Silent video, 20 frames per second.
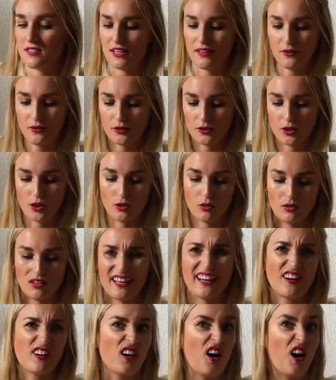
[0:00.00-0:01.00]
I don't know, like
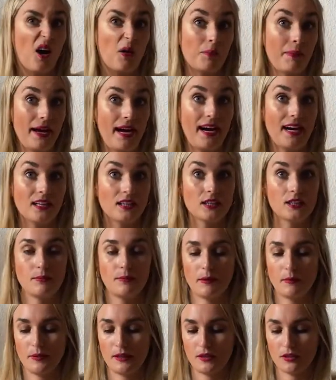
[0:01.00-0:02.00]
a compact,
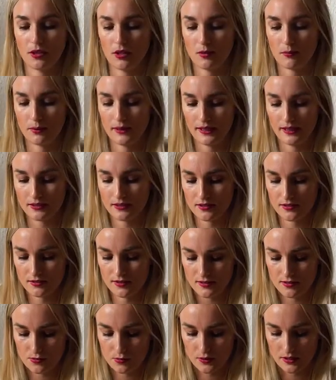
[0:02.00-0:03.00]
maybe a compact,
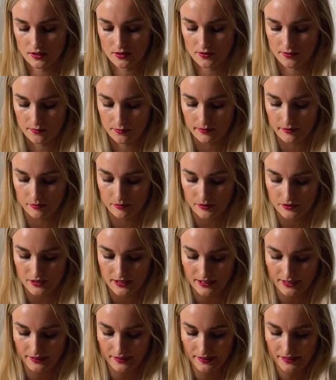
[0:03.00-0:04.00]
that's what other people
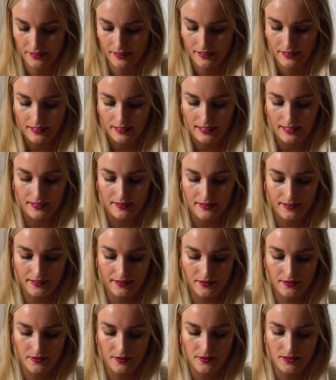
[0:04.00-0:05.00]
take. And
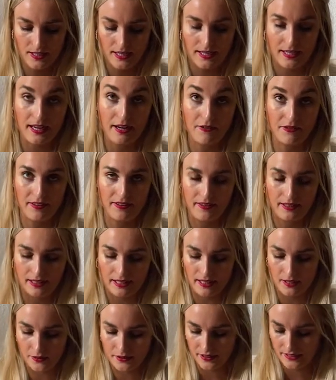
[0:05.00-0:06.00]
then take everything
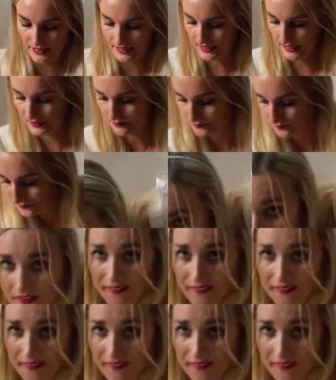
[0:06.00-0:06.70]
out again. The